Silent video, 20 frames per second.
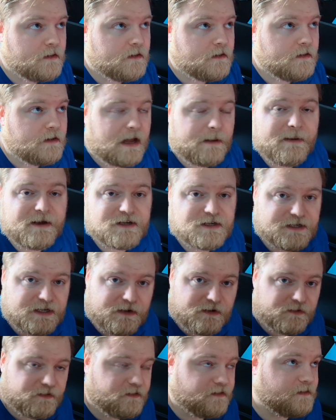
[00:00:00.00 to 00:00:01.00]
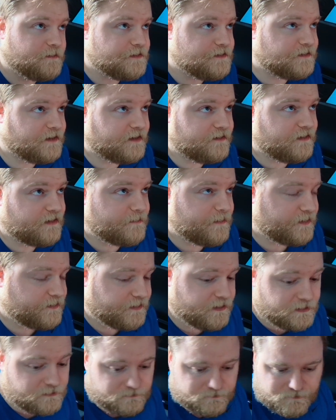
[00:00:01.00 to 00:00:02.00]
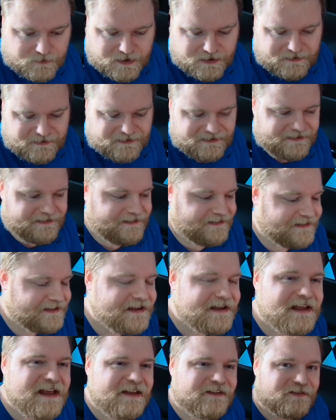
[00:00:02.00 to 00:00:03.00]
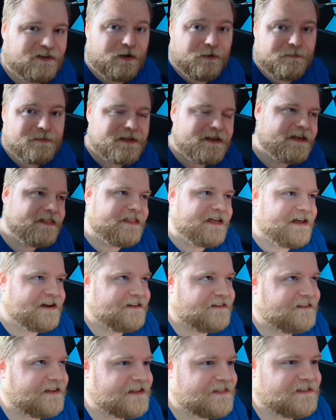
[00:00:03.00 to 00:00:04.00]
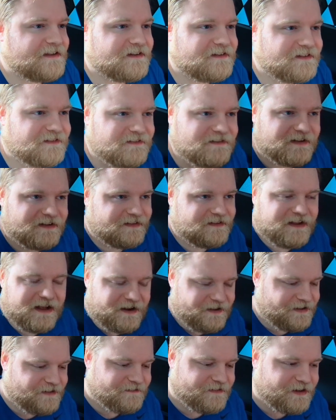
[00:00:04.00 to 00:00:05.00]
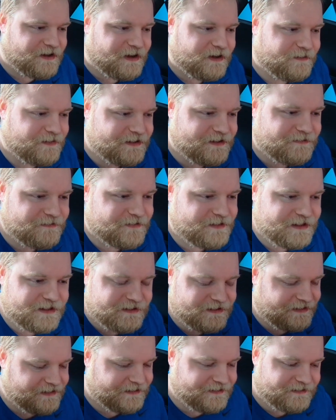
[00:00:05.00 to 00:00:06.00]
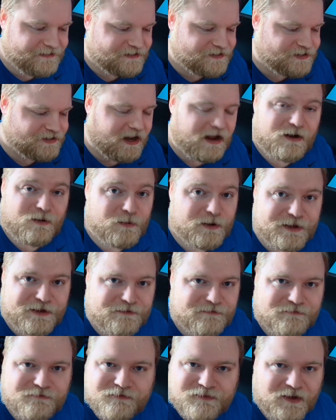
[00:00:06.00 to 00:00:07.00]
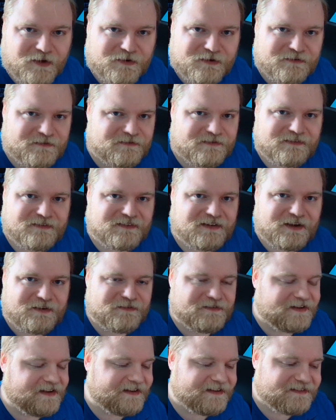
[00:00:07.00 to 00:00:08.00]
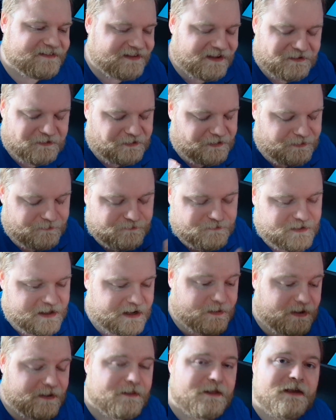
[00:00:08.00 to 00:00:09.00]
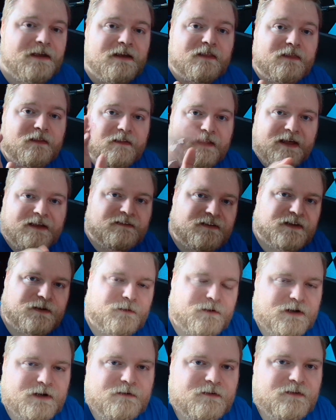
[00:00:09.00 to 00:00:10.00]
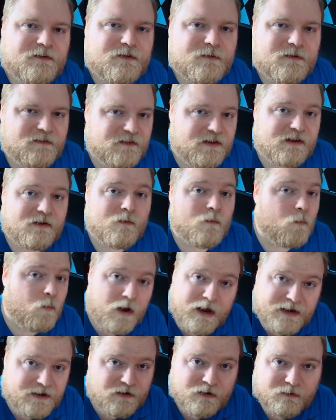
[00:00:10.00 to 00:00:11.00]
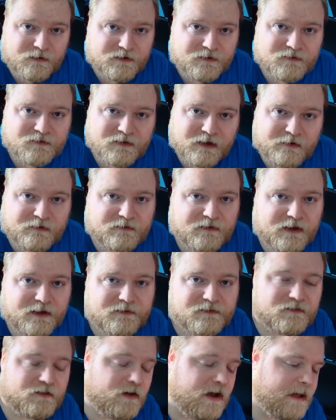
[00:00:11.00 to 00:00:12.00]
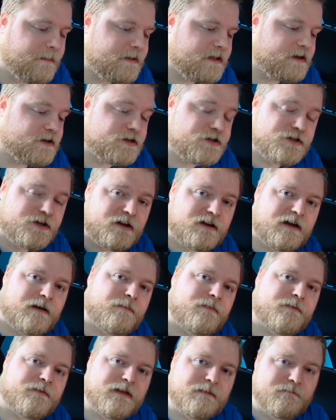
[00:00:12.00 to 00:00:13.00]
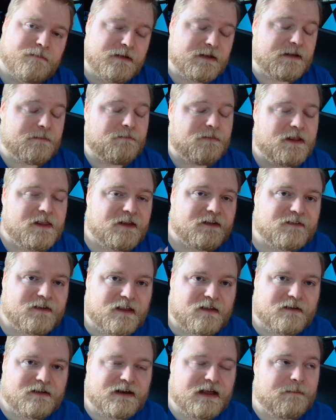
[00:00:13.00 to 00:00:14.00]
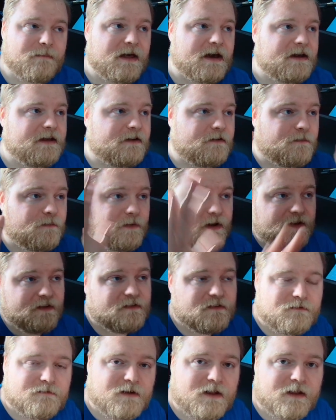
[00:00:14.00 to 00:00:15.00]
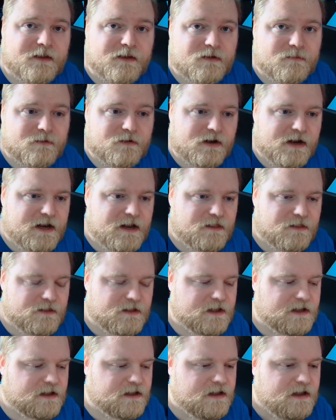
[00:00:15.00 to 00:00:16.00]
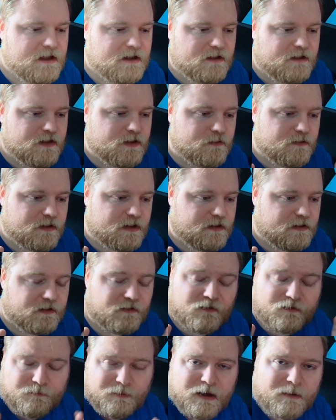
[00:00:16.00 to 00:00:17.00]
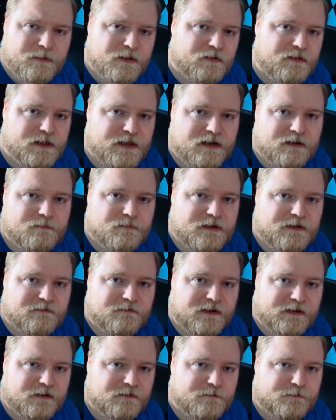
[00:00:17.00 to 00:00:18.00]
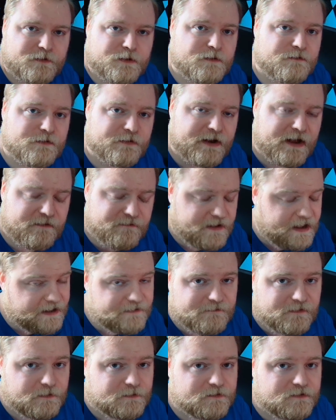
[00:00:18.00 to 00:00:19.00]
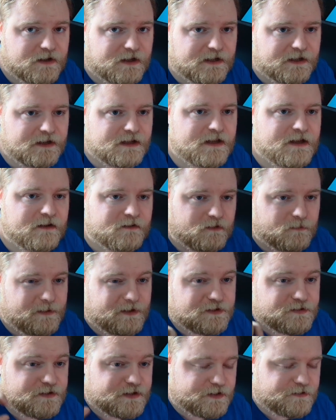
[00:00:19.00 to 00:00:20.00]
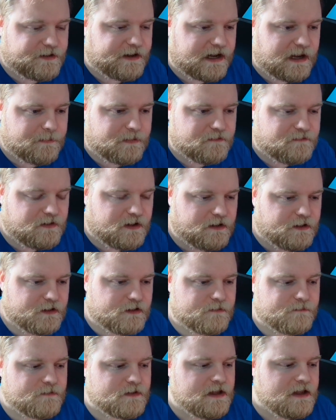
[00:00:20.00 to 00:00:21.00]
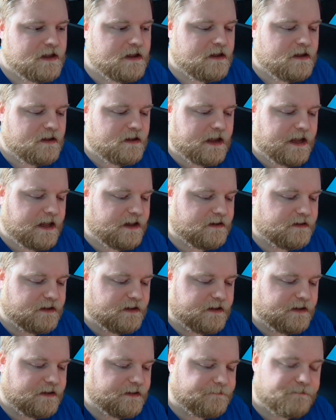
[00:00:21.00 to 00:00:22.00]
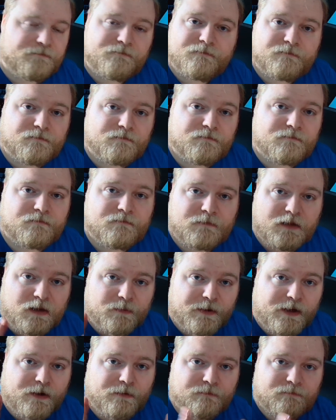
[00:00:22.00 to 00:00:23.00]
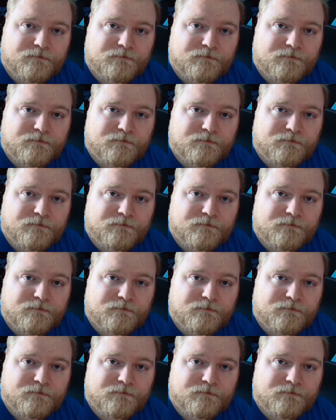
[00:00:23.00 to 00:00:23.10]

I'm actually curious to see what this sounds like myself. So that is like the I don't even know, the shockwave sound test. I don't know. Anyway, the last thing we're gonna go into is the white noise sound test. So I'm gonna shut up, be completely silent. I'm not gonna raise the volume or anything. This is probably only gonna be effective for you if you have headphones on. So make sure to crank up the volume and here we go.